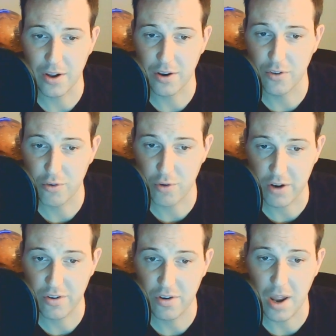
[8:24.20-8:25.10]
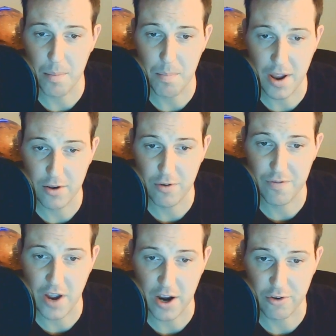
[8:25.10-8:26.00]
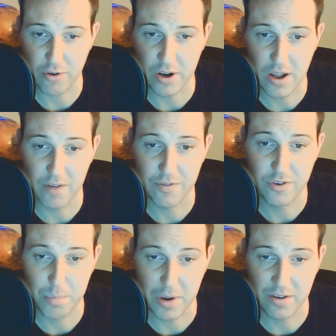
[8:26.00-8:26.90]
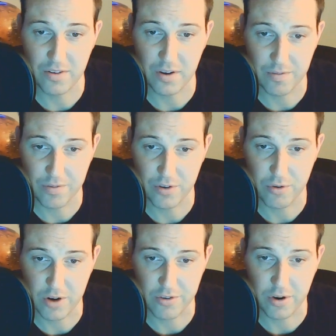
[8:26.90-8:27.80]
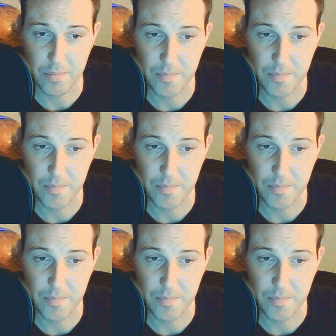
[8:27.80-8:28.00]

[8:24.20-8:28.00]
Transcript: construction and manufacturing of space infrastructure.